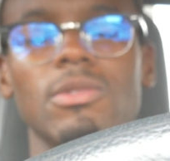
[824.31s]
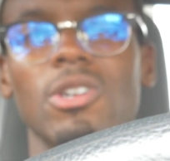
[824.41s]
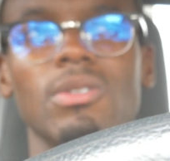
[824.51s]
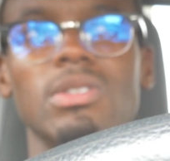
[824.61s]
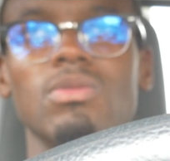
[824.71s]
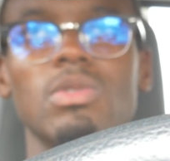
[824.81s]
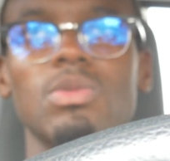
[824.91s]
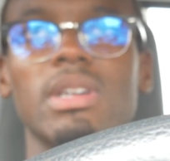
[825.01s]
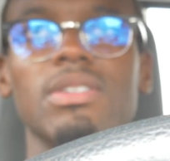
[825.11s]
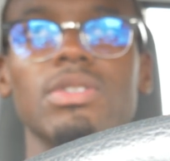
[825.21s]
You know,
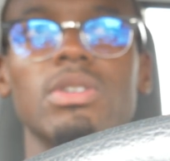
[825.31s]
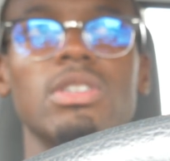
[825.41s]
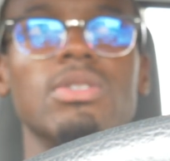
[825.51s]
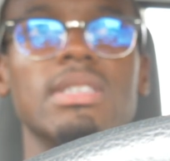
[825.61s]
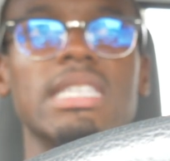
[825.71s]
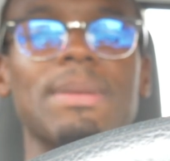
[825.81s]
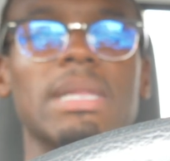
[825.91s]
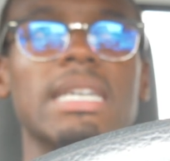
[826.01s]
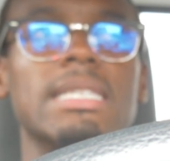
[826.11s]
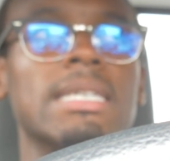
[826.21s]
it's whatever, you can use the
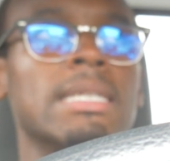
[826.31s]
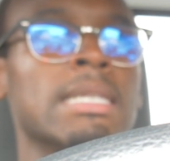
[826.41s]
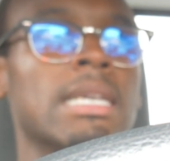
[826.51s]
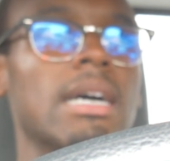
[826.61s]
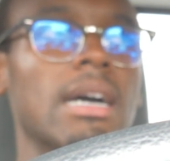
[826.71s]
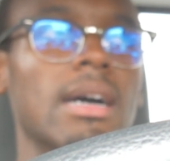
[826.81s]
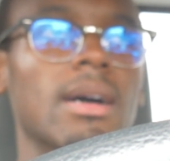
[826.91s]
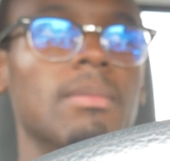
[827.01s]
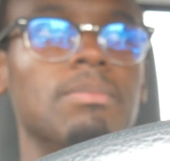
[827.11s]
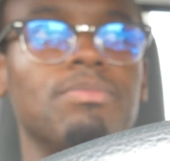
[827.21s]
same lines.
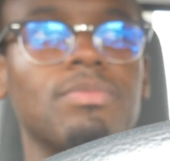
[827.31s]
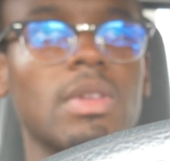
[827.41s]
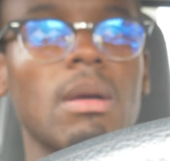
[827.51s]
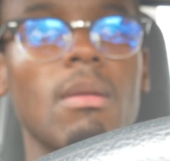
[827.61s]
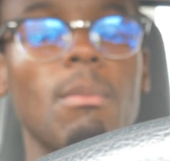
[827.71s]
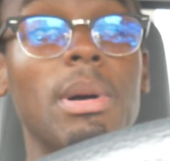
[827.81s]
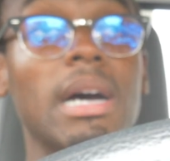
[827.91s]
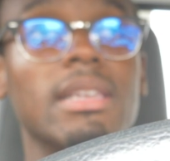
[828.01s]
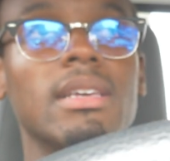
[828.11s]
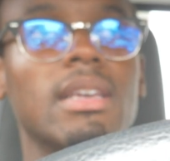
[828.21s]

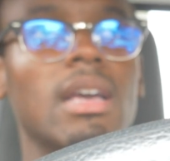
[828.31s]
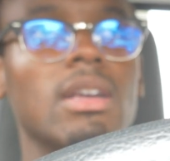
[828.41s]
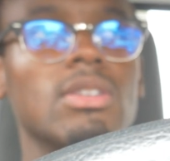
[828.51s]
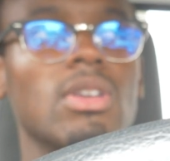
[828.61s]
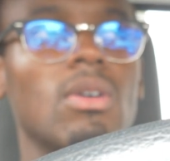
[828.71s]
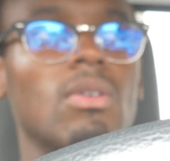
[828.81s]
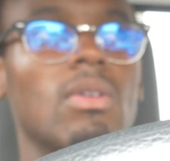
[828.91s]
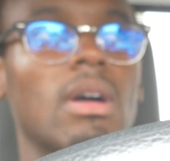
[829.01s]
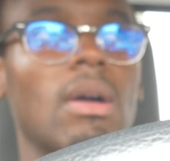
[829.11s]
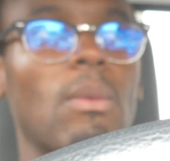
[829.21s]
But
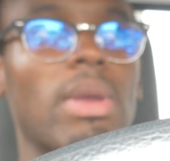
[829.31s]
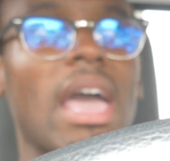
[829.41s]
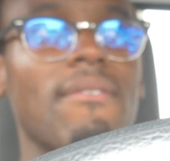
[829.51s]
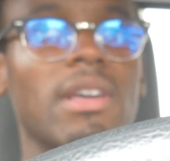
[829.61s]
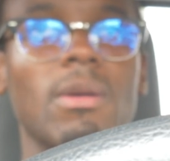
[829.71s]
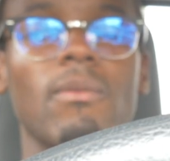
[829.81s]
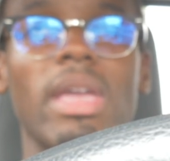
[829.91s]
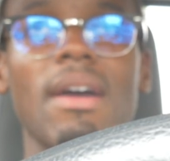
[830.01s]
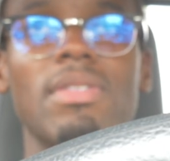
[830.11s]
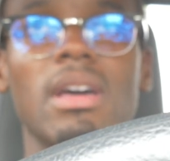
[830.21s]
so we have
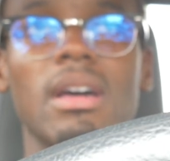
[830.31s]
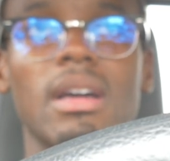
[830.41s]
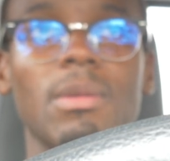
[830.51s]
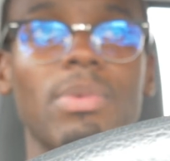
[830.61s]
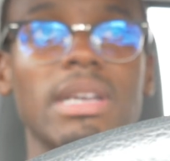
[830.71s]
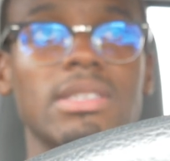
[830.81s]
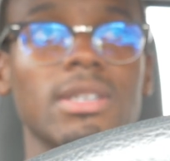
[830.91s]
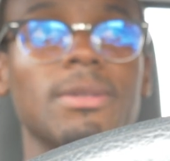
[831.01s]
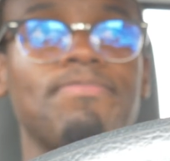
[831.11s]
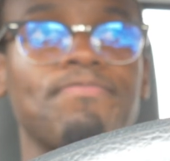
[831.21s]
the
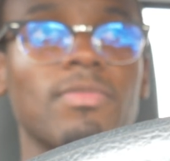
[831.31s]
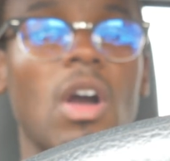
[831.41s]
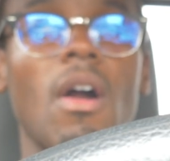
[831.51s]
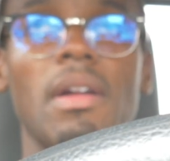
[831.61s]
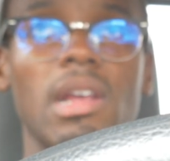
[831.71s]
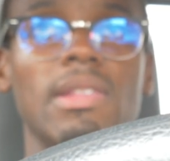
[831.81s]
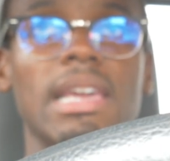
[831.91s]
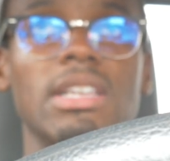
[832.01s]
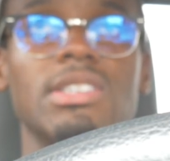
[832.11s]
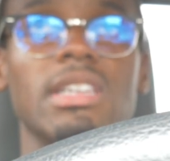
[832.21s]
compressor already on
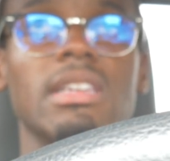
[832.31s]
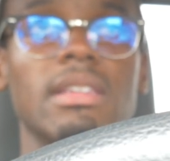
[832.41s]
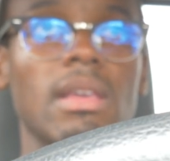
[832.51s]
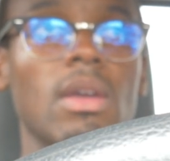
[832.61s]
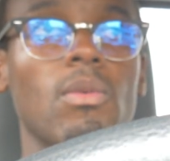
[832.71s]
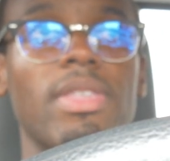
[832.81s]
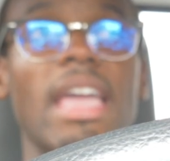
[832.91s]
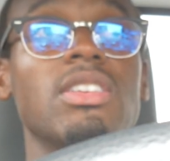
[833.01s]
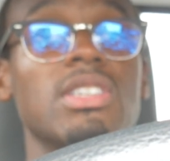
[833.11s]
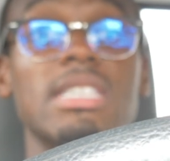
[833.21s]
the engine.
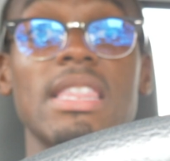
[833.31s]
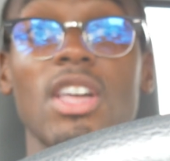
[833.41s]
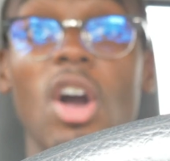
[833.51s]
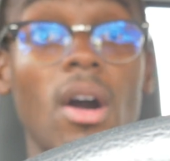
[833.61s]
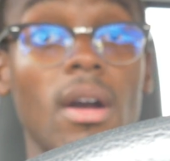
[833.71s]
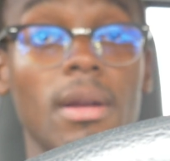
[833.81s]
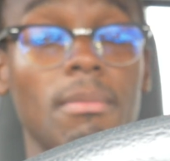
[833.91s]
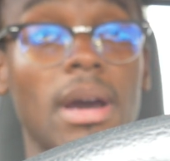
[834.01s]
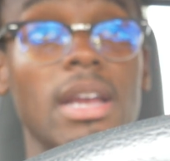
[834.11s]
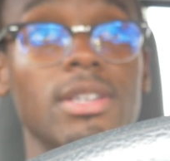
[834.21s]
The engine's in the car,
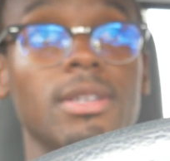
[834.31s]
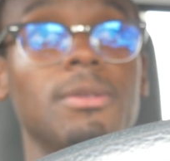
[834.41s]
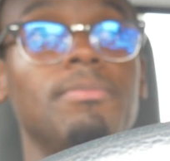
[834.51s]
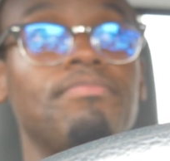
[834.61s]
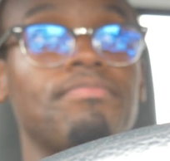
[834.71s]
mind you.